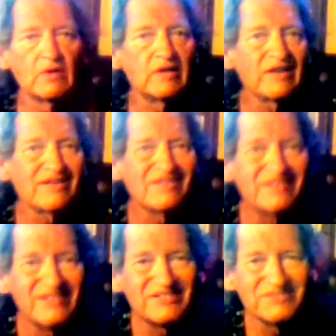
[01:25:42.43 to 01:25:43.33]
Okay,
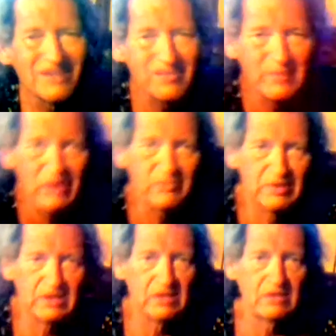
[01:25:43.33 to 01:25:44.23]
it's not about
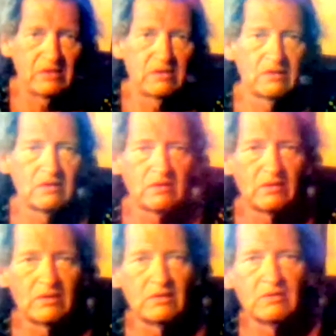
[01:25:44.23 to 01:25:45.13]
money.
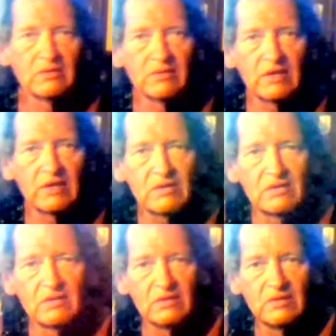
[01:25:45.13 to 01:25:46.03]
Okay,
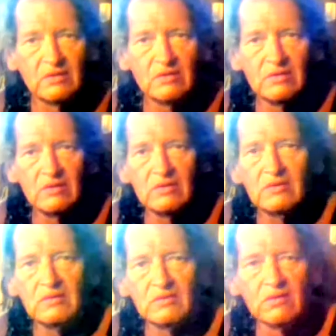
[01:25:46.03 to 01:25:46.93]

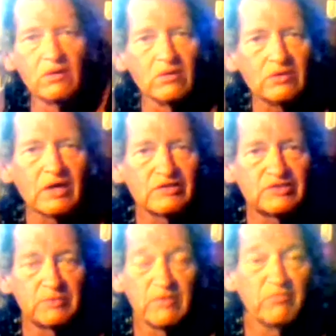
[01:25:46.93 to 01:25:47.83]
the whole
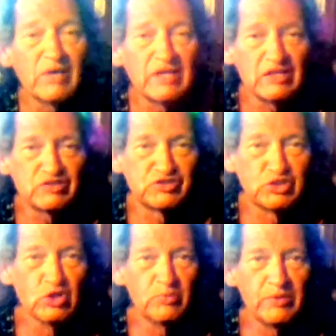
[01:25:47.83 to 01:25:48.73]
concept of money is
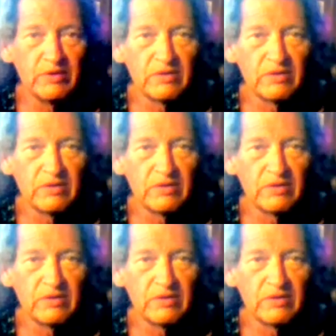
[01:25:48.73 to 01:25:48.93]
stupid.